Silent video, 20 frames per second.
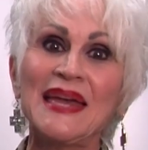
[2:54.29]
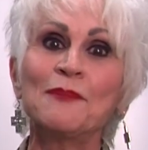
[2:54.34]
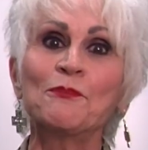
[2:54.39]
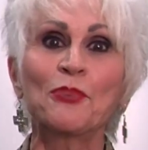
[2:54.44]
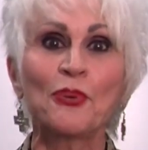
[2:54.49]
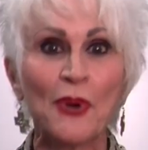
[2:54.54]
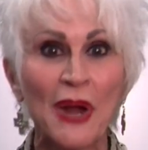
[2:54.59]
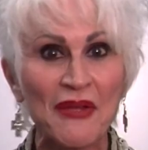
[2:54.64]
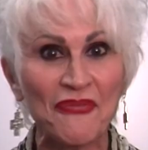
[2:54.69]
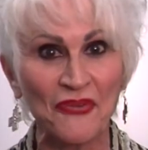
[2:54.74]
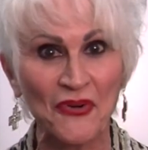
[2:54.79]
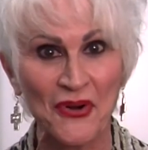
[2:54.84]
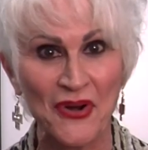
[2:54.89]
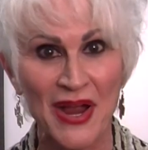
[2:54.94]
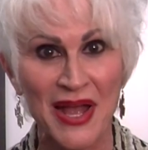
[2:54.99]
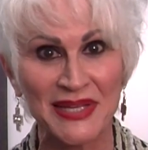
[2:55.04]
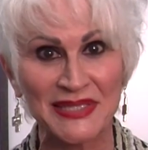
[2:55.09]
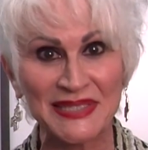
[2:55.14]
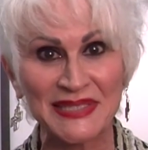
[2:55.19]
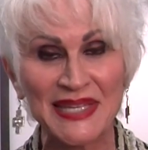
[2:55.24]
Pray for
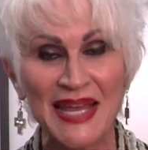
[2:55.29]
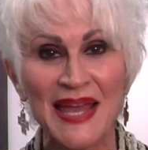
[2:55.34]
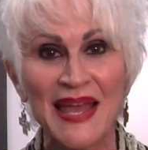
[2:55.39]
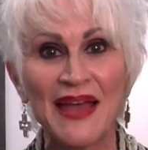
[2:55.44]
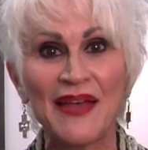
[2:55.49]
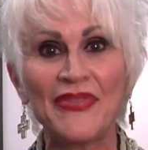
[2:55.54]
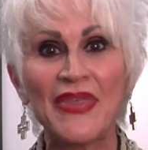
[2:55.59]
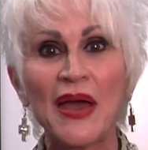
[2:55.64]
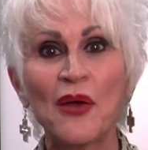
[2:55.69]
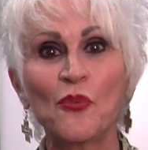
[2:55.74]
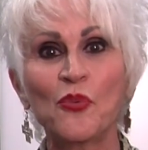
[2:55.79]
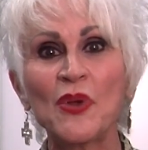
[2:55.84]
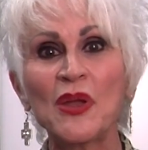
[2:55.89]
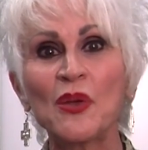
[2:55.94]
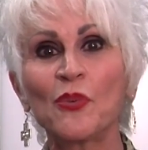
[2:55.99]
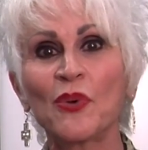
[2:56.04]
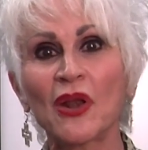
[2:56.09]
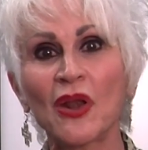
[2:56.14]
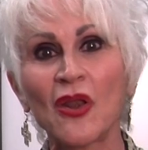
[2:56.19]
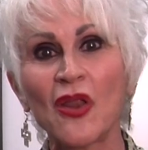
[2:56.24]
us that we
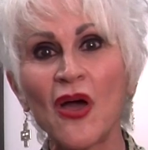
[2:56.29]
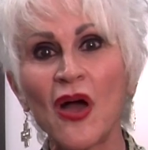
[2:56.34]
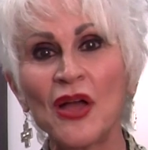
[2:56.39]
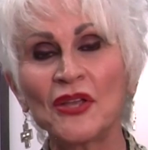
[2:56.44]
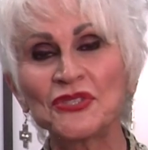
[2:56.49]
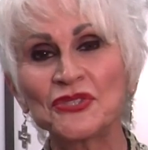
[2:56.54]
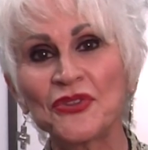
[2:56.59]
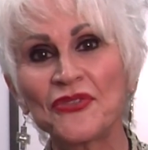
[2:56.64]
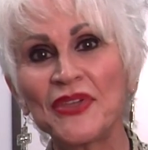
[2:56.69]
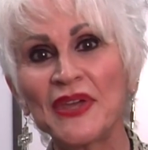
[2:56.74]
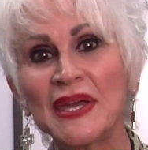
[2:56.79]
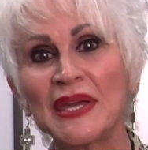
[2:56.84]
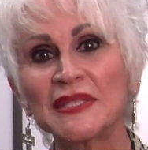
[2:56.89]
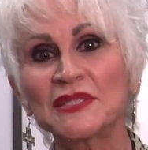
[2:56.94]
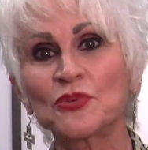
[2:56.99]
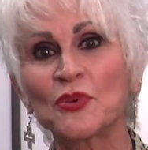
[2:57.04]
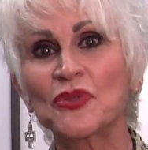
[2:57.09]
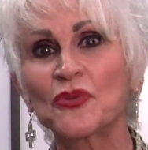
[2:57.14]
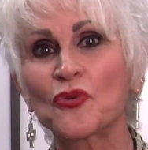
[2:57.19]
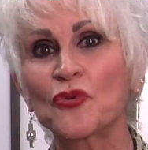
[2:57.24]
will launch this
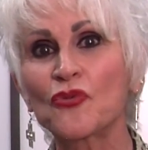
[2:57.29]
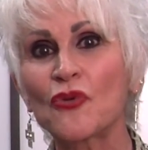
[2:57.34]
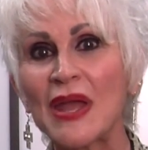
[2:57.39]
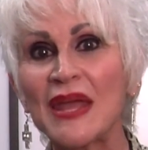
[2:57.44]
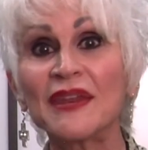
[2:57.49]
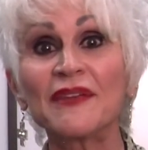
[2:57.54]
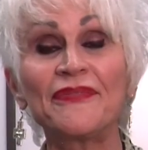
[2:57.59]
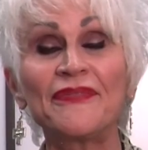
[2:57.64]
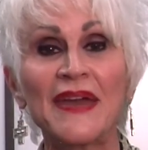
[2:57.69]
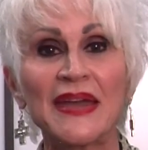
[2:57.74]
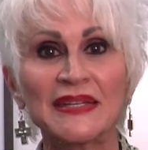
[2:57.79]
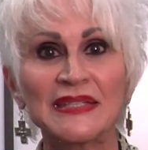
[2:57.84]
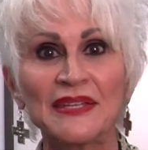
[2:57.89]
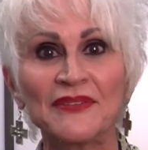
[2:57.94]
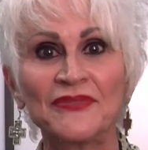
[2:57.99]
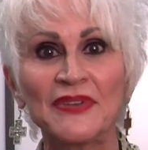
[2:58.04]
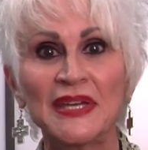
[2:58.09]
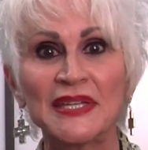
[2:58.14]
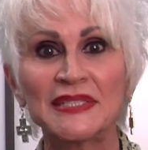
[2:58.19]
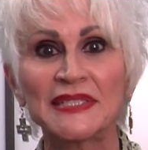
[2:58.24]
with great
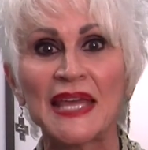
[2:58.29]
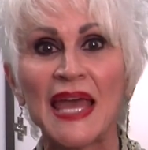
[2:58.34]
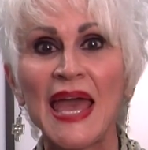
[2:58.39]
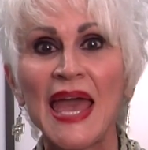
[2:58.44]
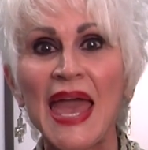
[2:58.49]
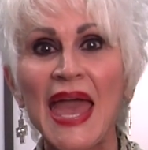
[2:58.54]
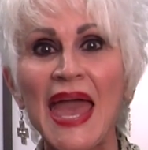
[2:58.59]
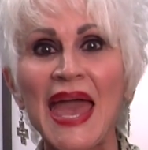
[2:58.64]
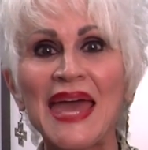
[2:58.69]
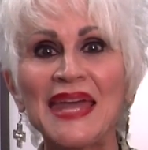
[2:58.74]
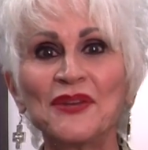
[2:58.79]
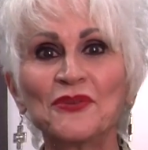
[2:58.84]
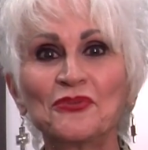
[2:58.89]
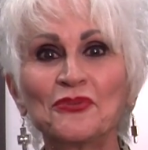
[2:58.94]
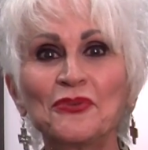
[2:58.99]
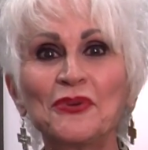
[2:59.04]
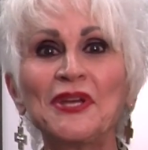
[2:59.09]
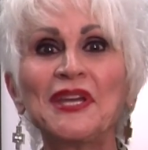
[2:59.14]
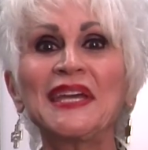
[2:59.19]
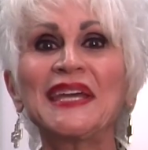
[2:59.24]
effectiveness and
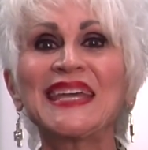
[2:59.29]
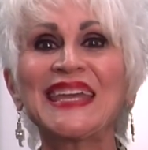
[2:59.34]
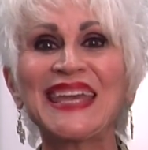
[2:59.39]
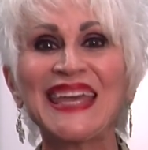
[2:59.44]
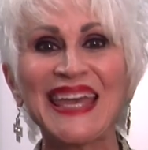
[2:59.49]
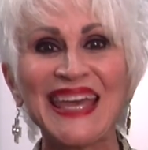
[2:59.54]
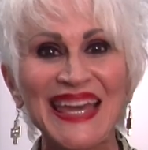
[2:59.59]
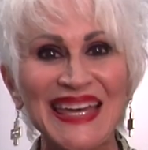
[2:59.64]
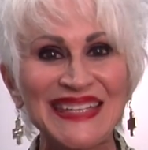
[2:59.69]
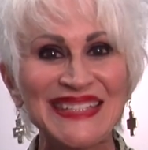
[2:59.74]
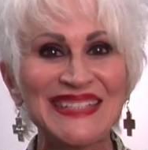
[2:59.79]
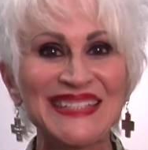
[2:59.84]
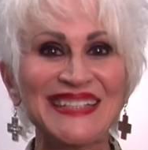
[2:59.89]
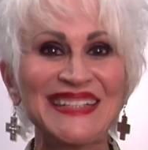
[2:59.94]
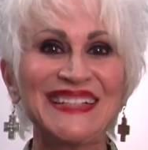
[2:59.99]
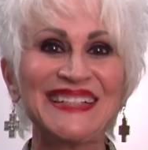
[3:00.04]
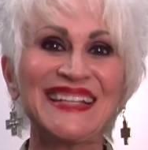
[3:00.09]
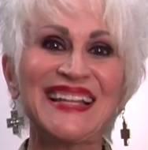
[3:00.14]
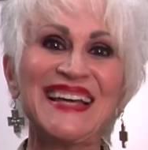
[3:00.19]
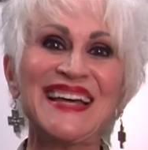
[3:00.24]

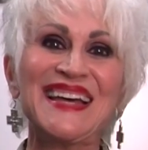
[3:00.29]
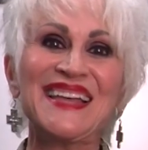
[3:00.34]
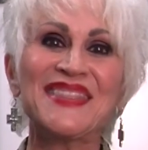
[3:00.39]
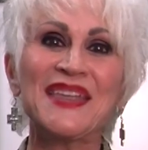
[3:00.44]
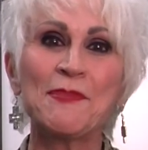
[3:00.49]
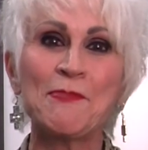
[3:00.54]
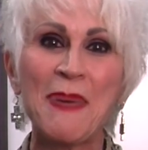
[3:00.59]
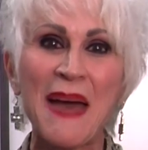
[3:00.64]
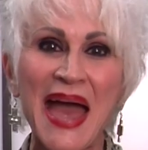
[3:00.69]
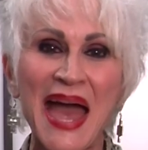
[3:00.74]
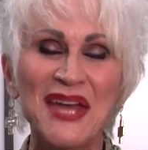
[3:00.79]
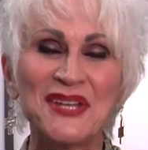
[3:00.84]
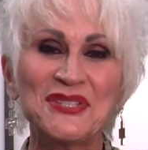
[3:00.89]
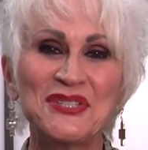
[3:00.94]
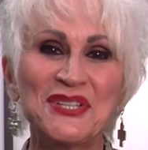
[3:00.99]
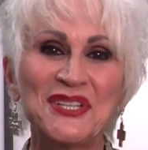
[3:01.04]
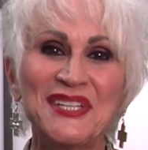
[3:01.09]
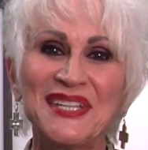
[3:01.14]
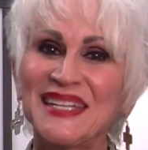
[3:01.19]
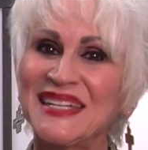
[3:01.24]
rekindle the
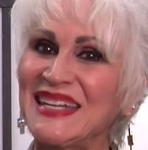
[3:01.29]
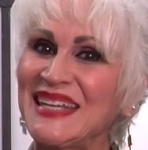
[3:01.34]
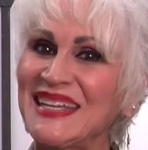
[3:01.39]
passion in